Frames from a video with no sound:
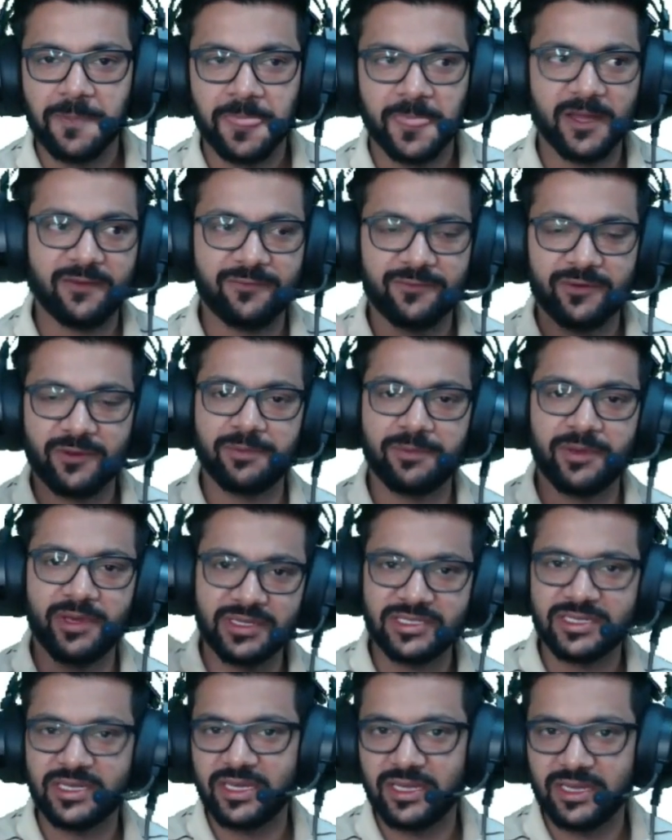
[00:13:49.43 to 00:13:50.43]
after
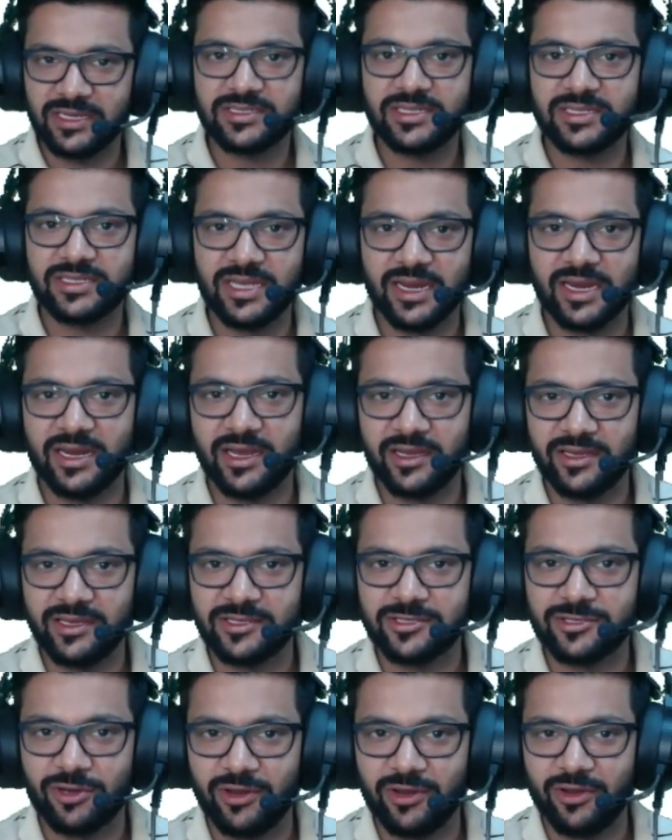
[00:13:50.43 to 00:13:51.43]
PhD, it's the second
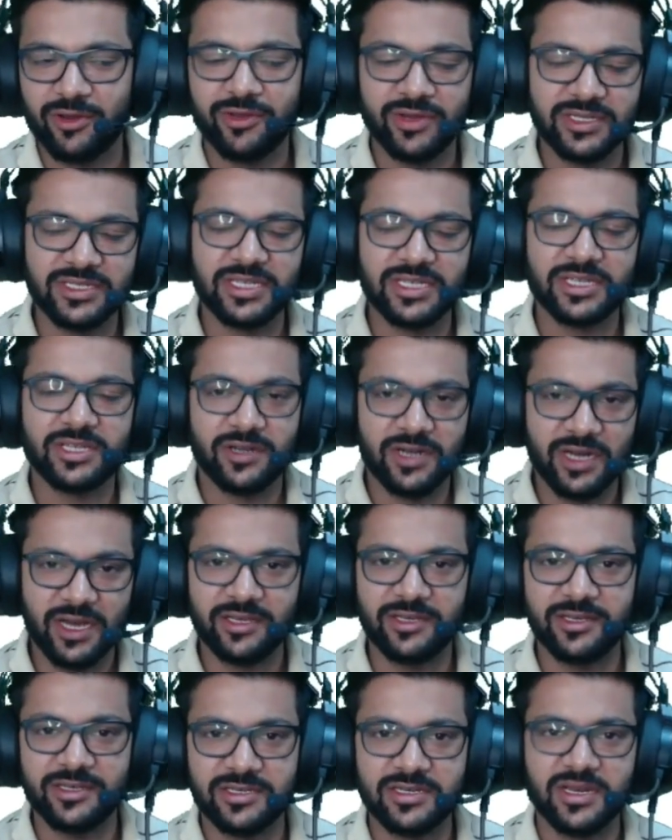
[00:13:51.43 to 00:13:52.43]
highest quality, or you can say third
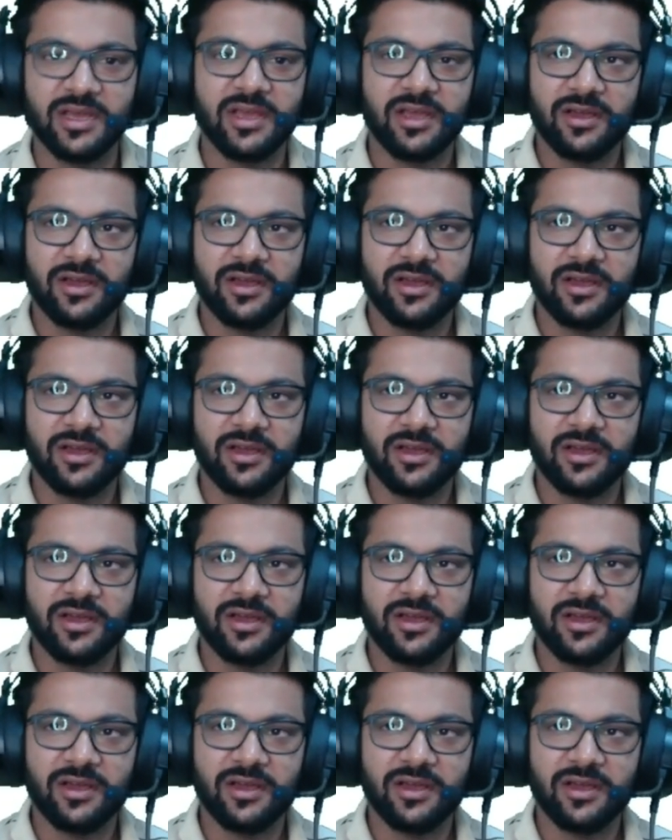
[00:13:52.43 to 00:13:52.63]
highest,